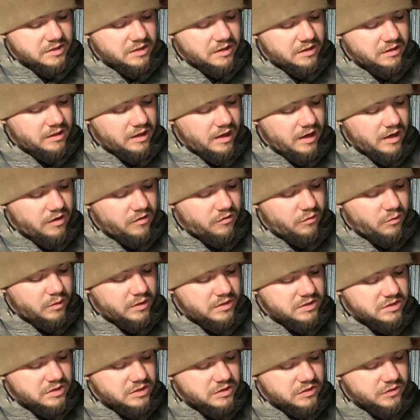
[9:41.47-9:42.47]
a layer of
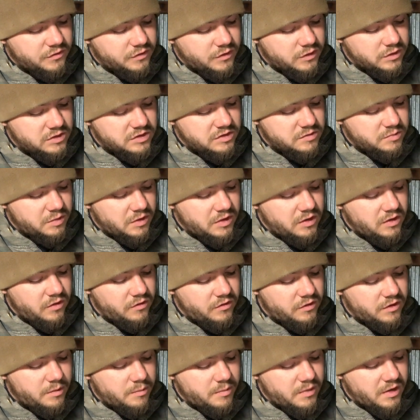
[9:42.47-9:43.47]
which is first spread over
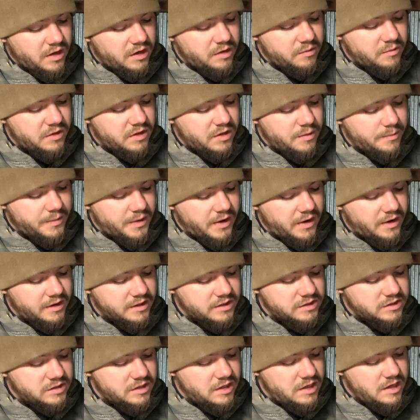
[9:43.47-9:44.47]
the bottom of the
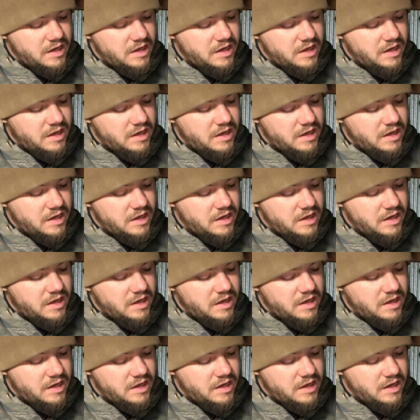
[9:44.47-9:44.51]
box.